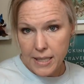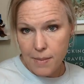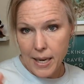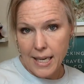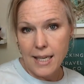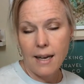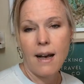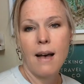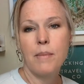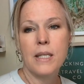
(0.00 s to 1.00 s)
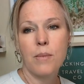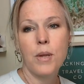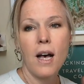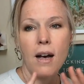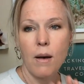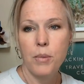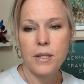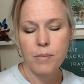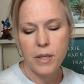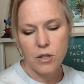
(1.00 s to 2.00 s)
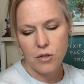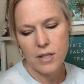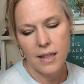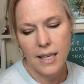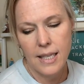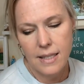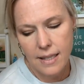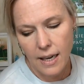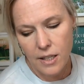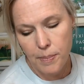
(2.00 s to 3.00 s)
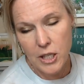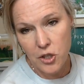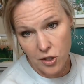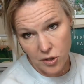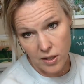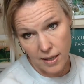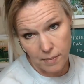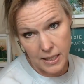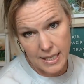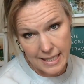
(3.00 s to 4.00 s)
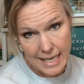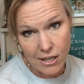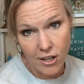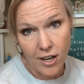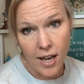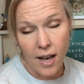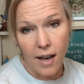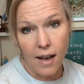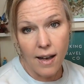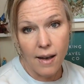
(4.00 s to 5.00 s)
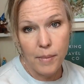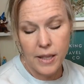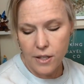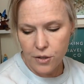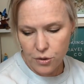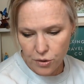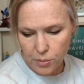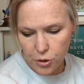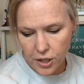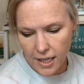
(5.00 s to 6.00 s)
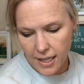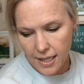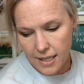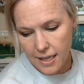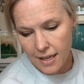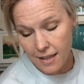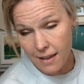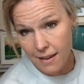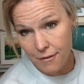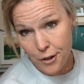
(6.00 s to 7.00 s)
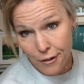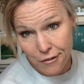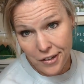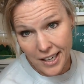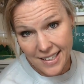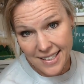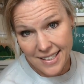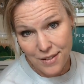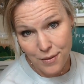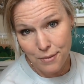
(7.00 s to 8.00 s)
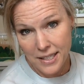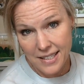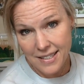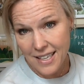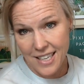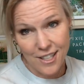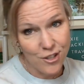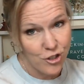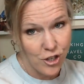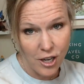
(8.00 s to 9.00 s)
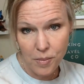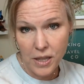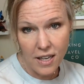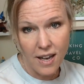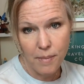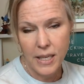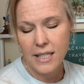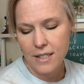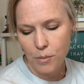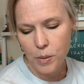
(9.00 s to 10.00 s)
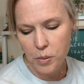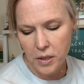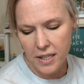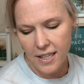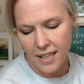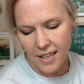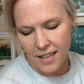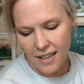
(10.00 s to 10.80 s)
pixiepacking.com is the blog. I'll put some pictures and links that I mentioned to the companies here in the description. If you have fun ideas for Run Disney, share them in the comments so people can